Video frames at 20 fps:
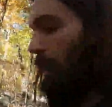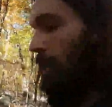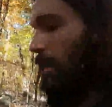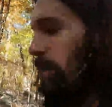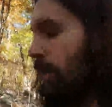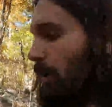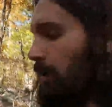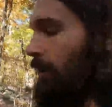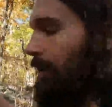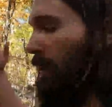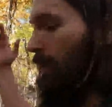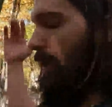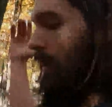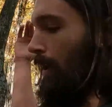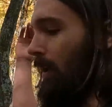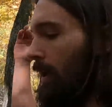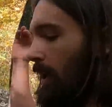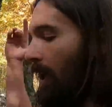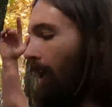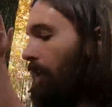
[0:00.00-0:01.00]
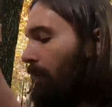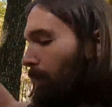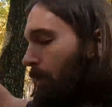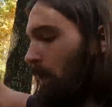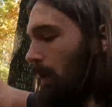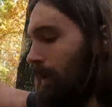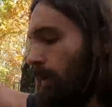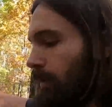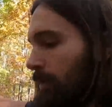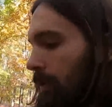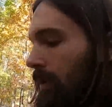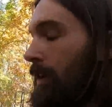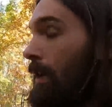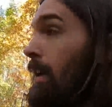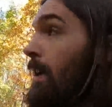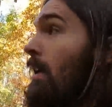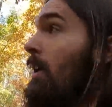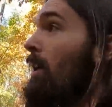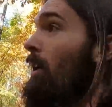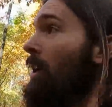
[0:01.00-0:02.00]
here on, heading west,
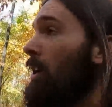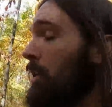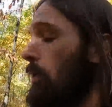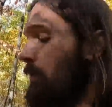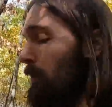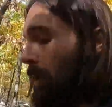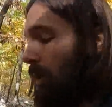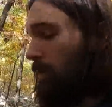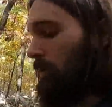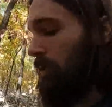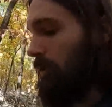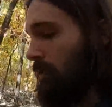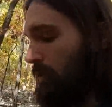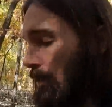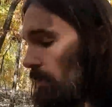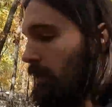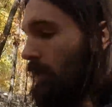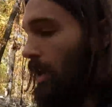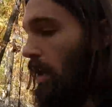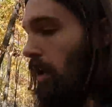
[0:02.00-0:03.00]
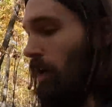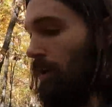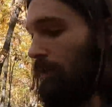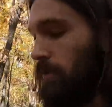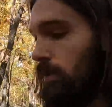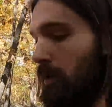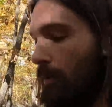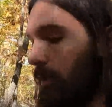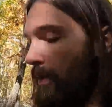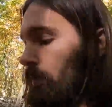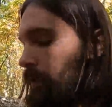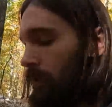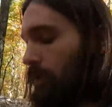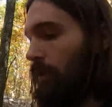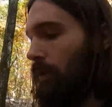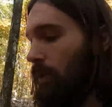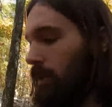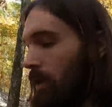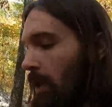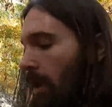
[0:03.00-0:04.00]
the, Wash, the Arkansas River
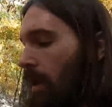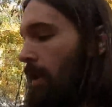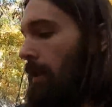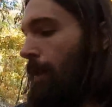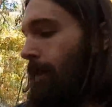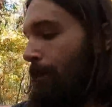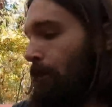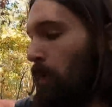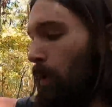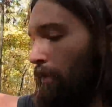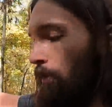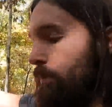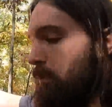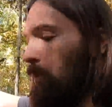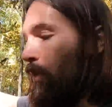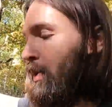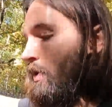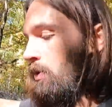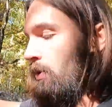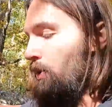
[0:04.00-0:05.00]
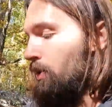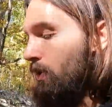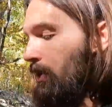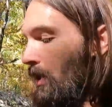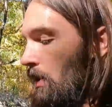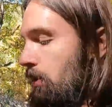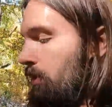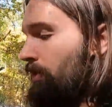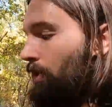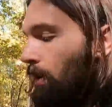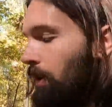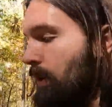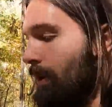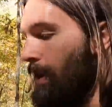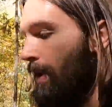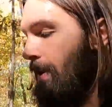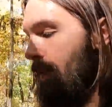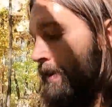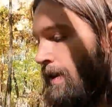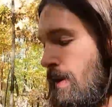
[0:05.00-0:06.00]
starts moving more towards the Ozark,
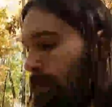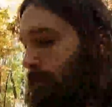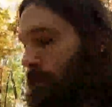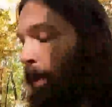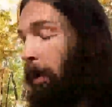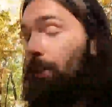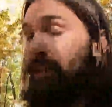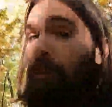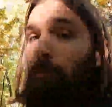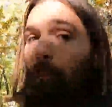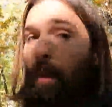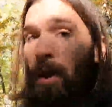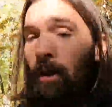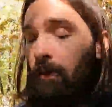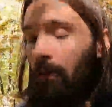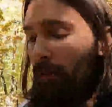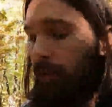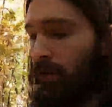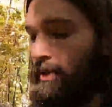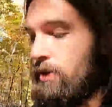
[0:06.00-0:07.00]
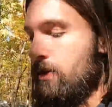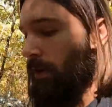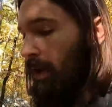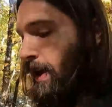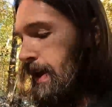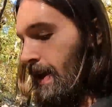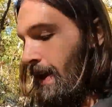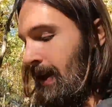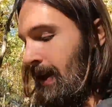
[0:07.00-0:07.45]
Boston Mountain region,